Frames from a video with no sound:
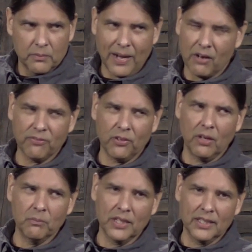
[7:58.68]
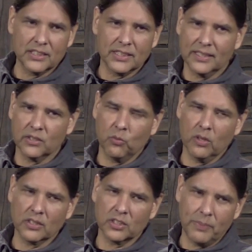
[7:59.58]
Powerful. I'm going to just let the
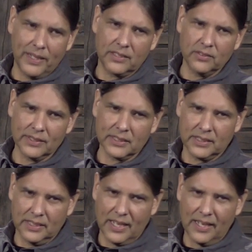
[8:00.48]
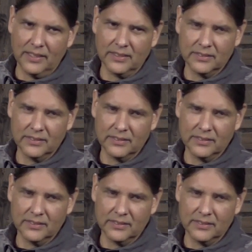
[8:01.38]
word speak to us today.